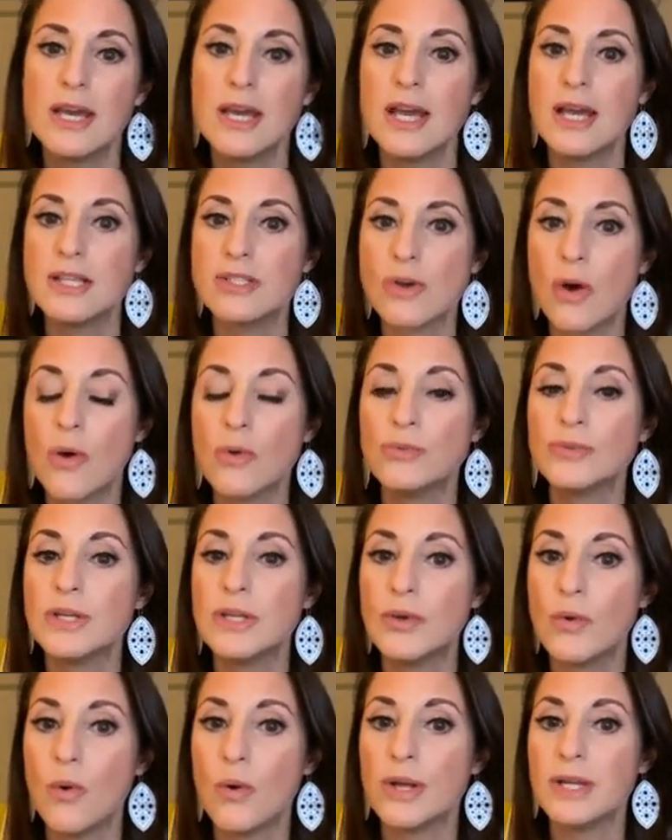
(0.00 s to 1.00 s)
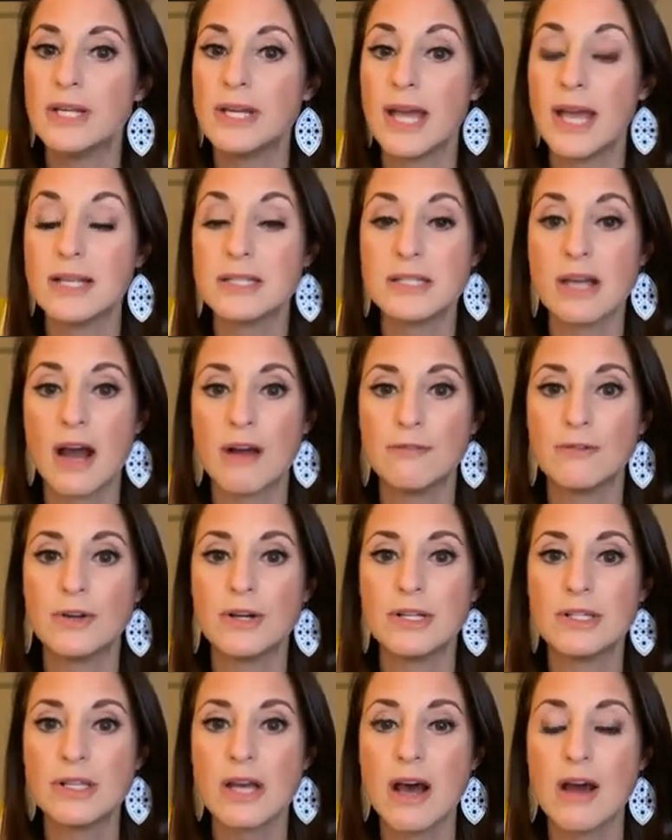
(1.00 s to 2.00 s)
it's only going to get tougher
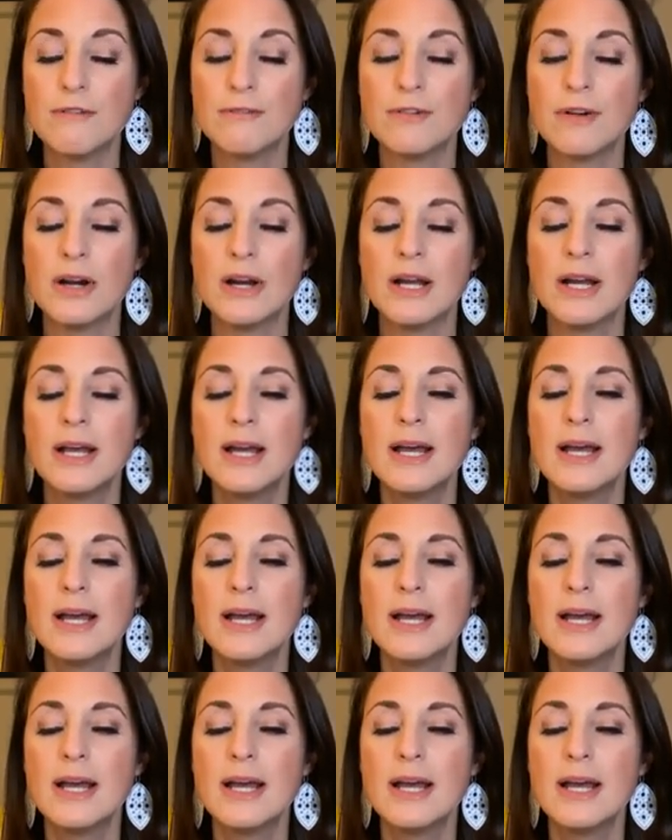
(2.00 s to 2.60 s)
and tougher.